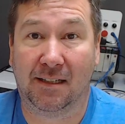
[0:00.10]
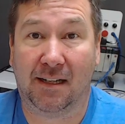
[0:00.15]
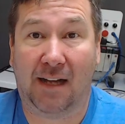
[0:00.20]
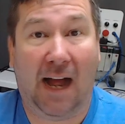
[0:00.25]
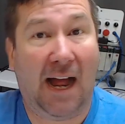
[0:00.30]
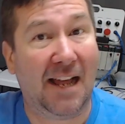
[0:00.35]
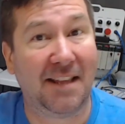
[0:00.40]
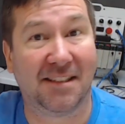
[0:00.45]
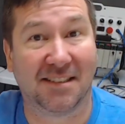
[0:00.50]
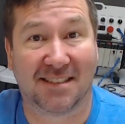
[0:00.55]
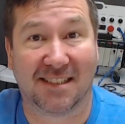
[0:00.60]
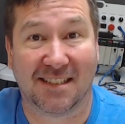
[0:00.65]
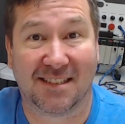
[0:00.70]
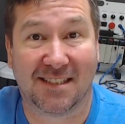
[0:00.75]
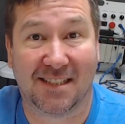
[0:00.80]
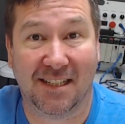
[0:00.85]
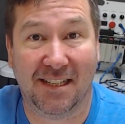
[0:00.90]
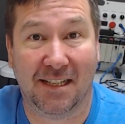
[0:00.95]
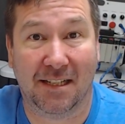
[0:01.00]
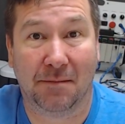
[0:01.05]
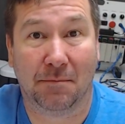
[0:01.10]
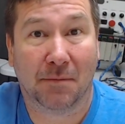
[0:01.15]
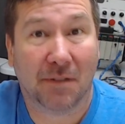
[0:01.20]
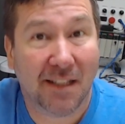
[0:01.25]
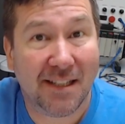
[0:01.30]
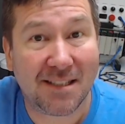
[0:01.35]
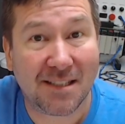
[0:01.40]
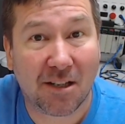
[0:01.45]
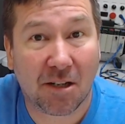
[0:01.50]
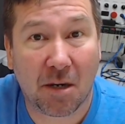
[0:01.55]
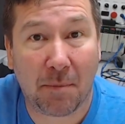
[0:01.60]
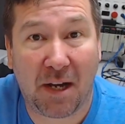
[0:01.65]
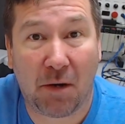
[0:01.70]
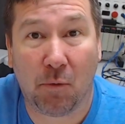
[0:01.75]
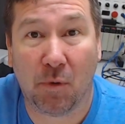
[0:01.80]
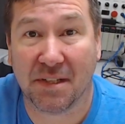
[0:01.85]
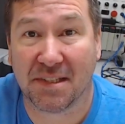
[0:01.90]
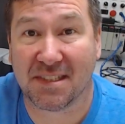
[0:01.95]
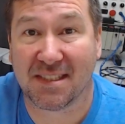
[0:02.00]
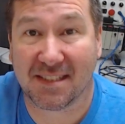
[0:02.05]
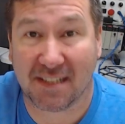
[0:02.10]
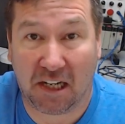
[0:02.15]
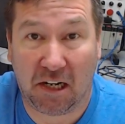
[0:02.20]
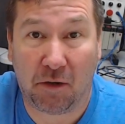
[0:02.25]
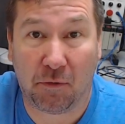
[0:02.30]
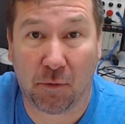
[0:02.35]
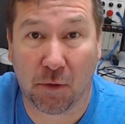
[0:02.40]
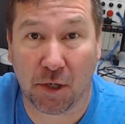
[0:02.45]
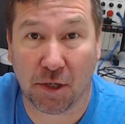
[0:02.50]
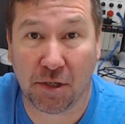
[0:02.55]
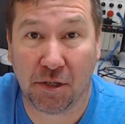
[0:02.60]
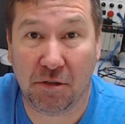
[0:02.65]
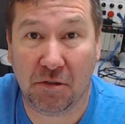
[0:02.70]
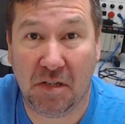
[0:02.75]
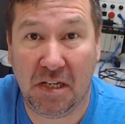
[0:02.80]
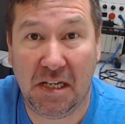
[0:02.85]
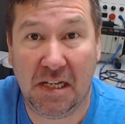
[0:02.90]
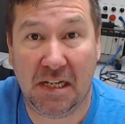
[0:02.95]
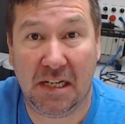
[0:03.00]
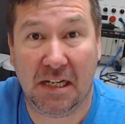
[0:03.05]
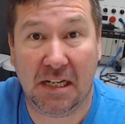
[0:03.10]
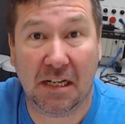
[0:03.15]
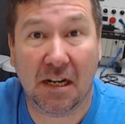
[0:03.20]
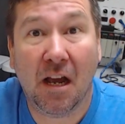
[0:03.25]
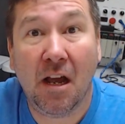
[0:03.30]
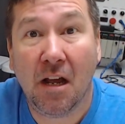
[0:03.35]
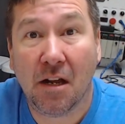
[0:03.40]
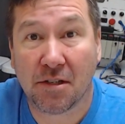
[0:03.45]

Hi, this is Tim. Let's talk about what software you need